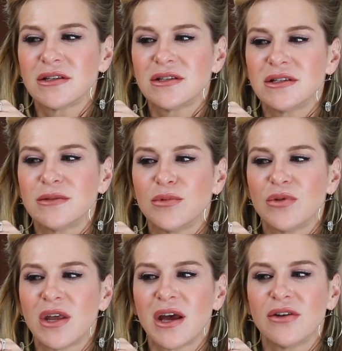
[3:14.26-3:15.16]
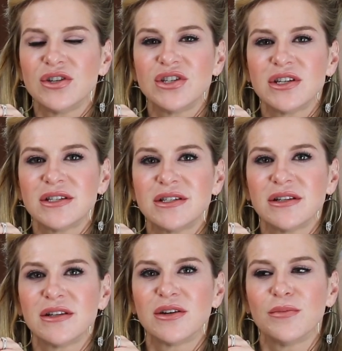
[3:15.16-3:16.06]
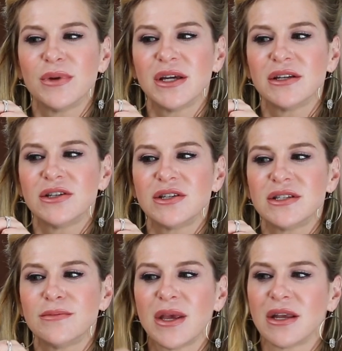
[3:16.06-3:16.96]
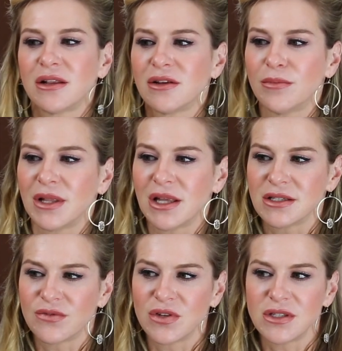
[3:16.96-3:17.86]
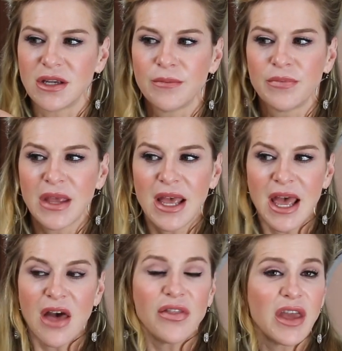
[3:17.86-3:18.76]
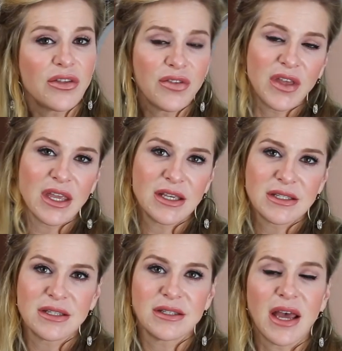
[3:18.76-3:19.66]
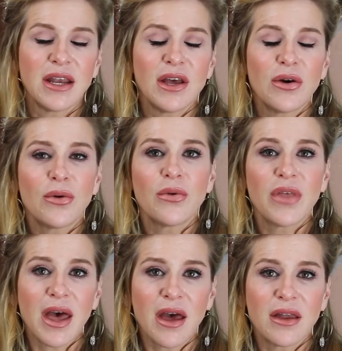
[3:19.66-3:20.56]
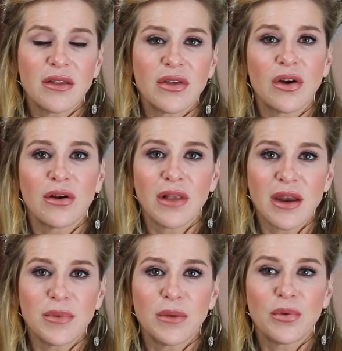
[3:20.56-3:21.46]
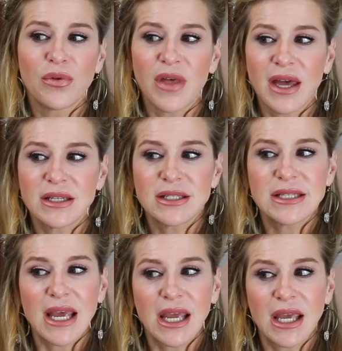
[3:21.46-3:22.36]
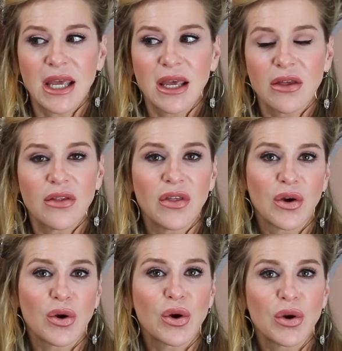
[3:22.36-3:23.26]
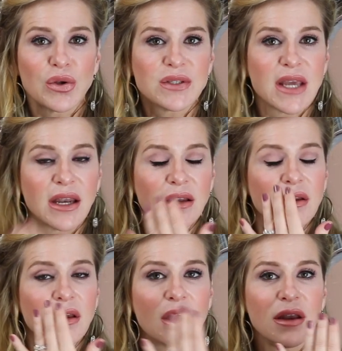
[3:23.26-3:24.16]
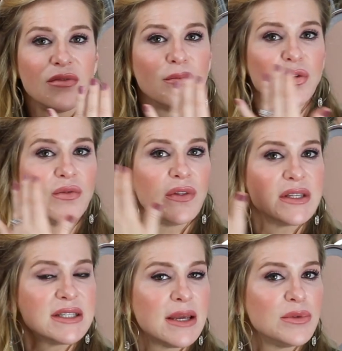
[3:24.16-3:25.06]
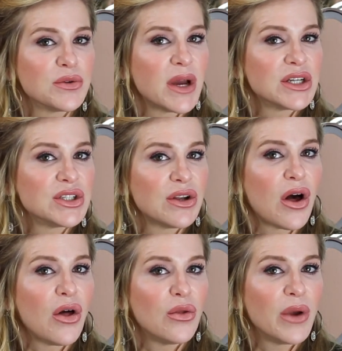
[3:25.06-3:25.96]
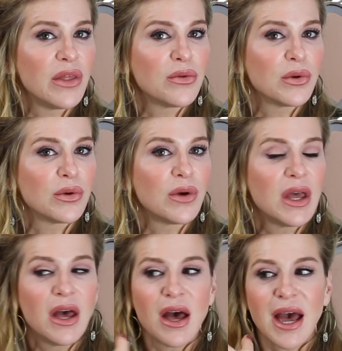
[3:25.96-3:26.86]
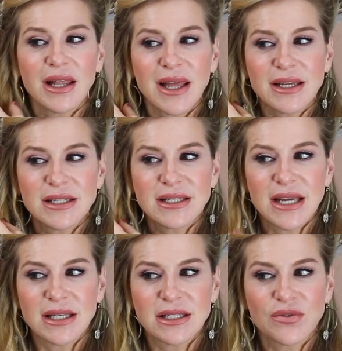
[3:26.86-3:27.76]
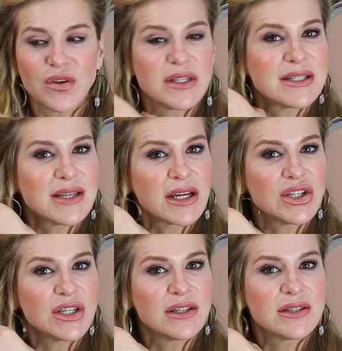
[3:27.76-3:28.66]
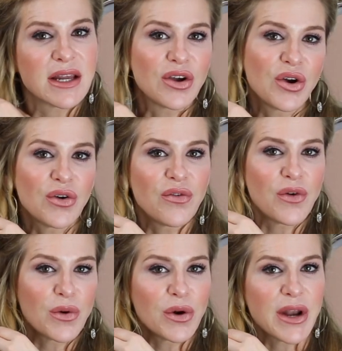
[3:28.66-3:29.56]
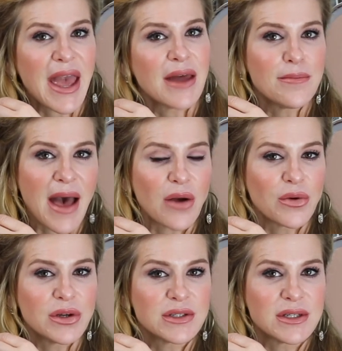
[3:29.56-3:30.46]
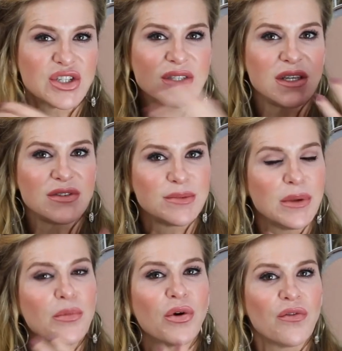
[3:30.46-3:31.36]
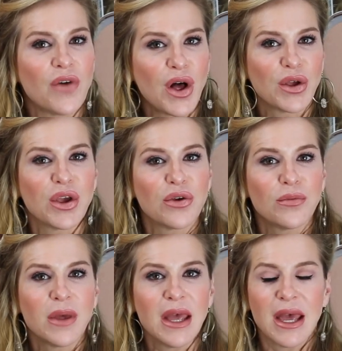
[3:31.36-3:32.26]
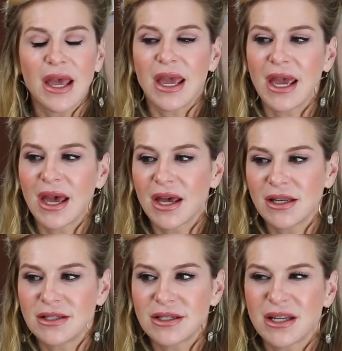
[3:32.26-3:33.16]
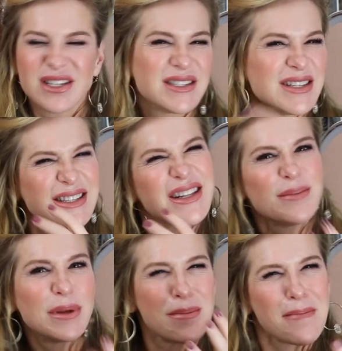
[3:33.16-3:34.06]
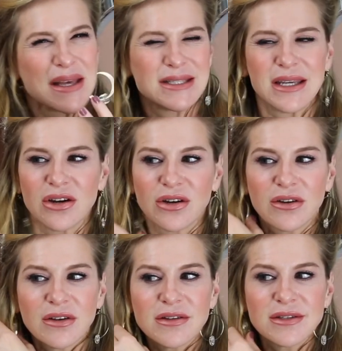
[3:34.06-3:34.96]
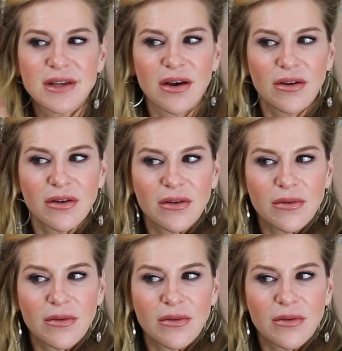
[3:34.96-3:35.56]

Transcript: smooth it out just a little bit, just to make it a little bit less frizzy. The other thing is I know that there are a lot of people that take their curls and kind of move in the same direction all the way through. I like to take different sections and curl forward and backwards. It just gives me more volume and it just looks a little bit messier. So